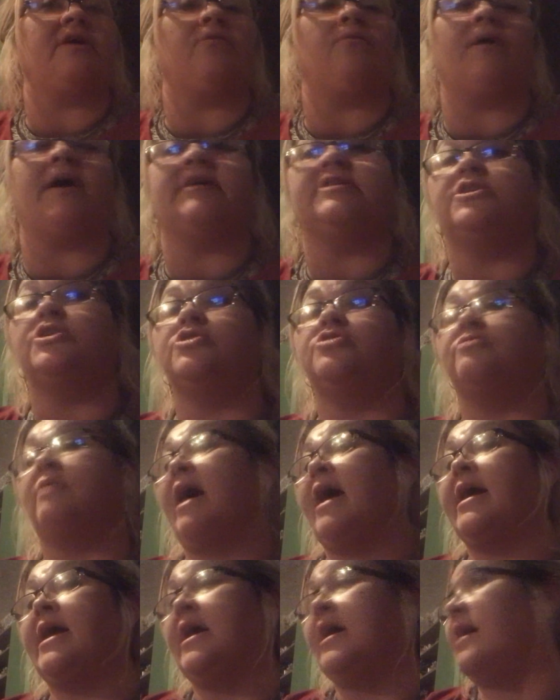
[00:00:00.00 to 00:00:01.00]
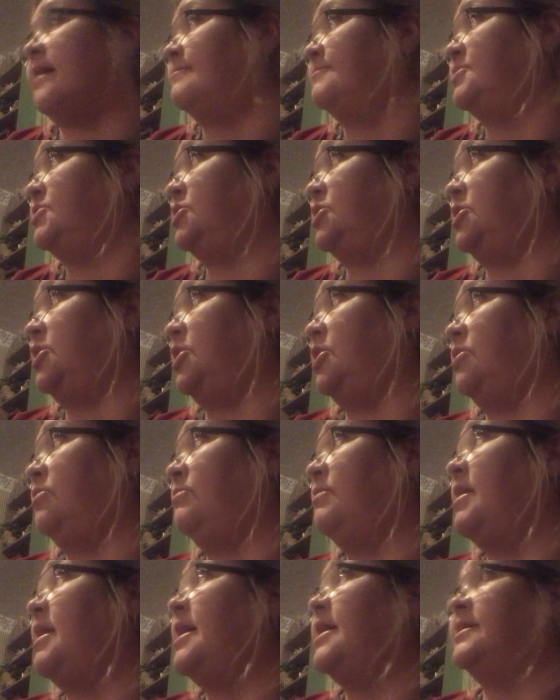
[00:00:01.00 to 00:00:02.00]
any questions, or I can come to
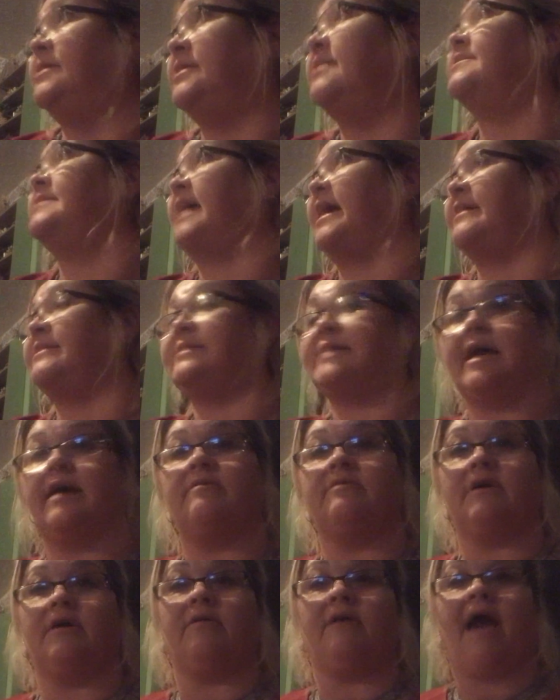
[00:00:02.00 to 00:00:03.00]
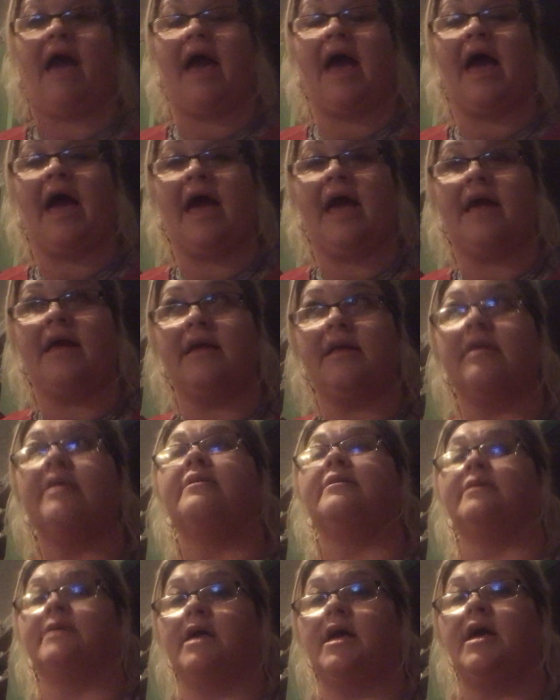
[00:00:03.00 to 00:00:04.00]
you. Does that sound okay?
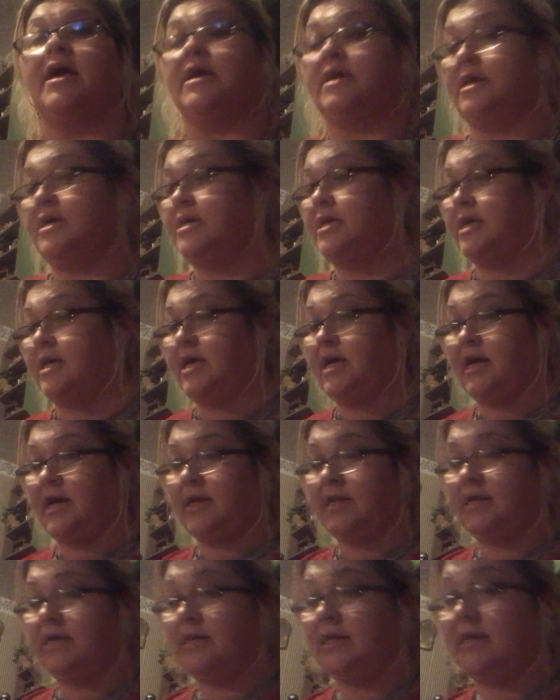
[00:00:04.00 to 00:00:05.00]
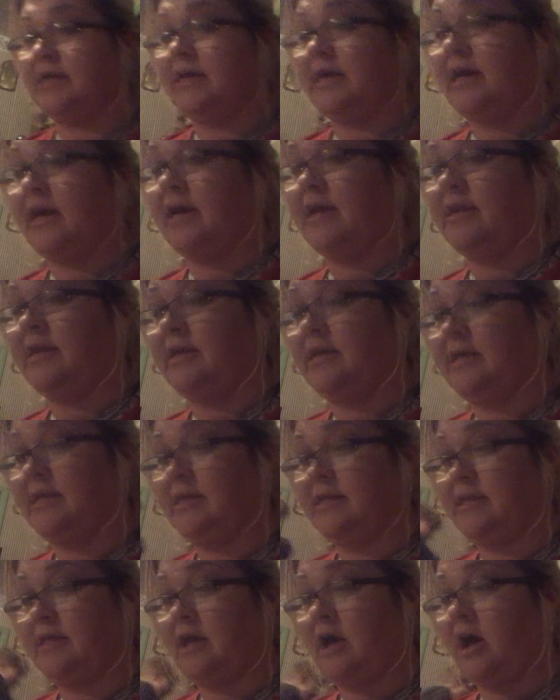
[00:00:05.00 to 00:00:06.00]
Good, good,
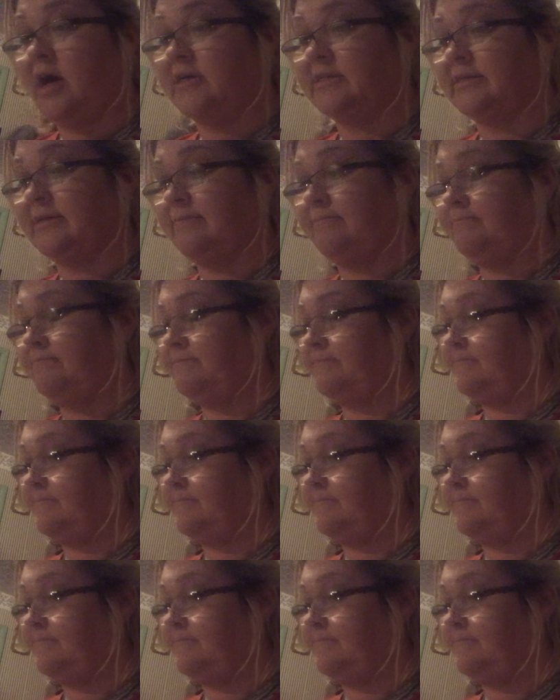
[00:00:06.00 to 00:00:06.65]
awesome.